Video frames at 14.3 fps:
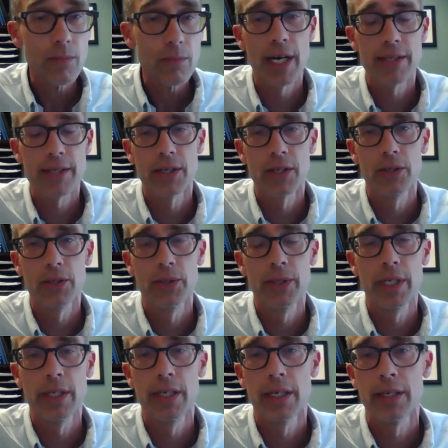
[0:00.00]
so that's
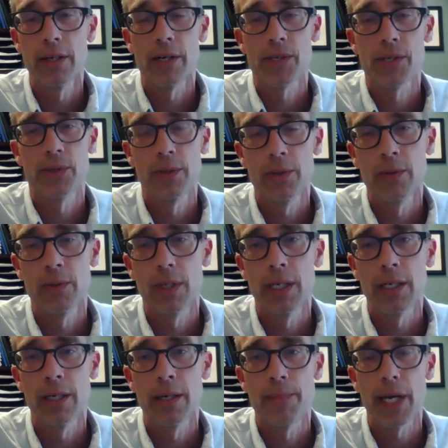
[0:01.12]
included then also
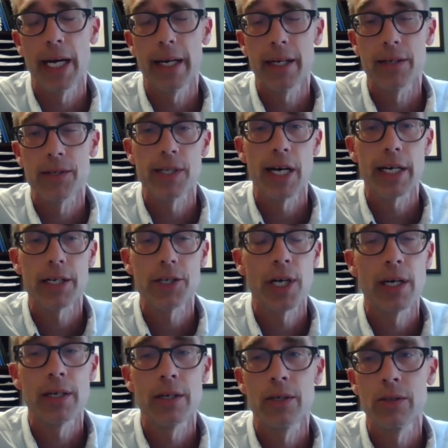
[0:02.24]
adding a Slack
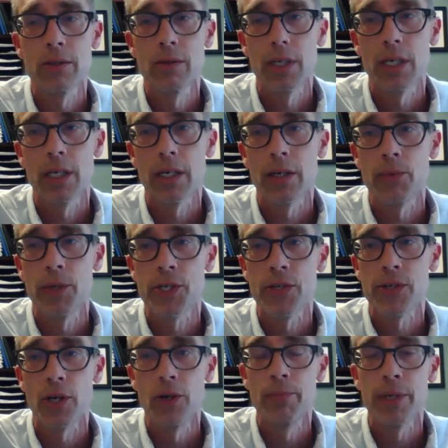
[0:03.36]
channel, which
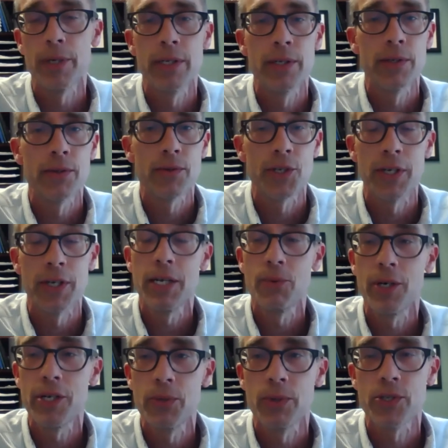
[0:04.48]
is open to
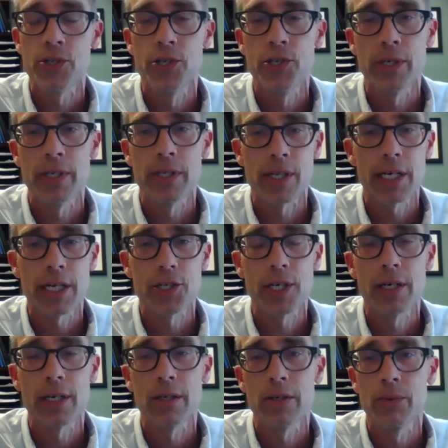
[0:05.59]
anyone who wants to join the Slack
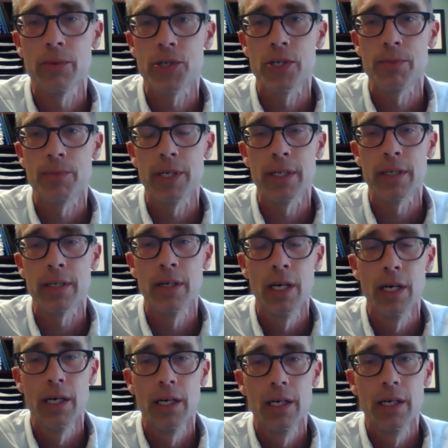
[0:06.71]
channel, which has been
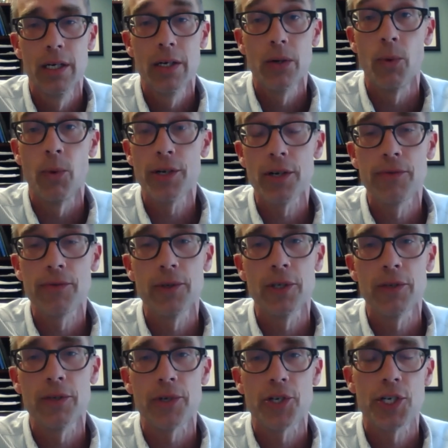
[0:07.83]

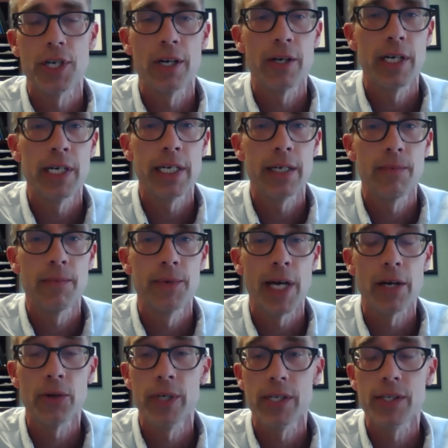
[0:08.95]
wonderful for sharing
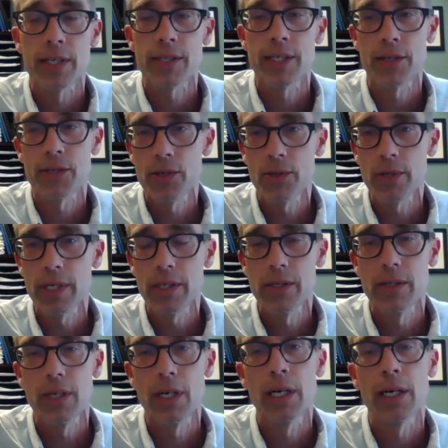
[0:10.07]
not only success
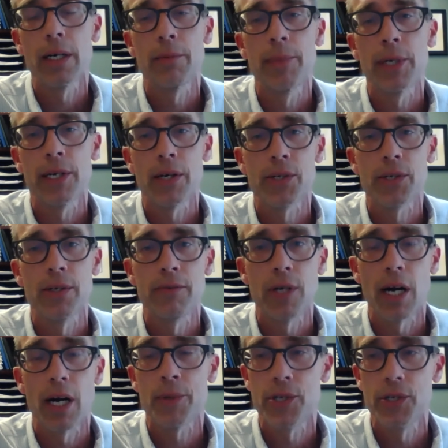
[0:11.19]
stories, but also
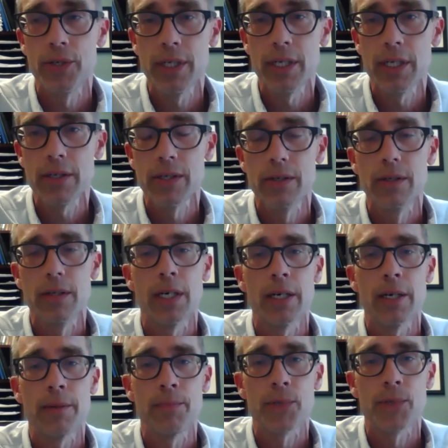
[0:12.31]
for opportunities.
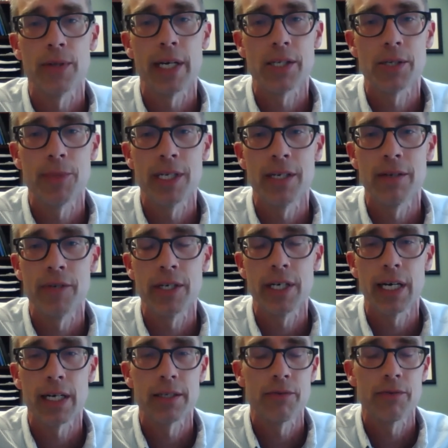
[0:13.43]
So that's been a very
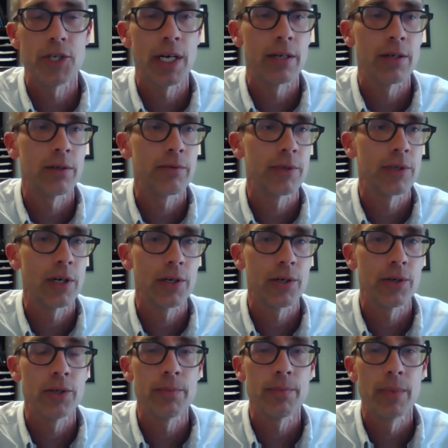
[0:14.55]
active channel for our
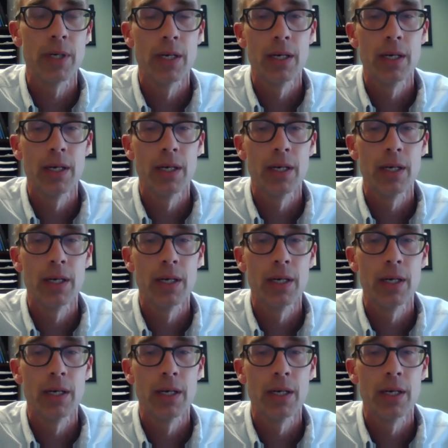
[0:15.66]
group.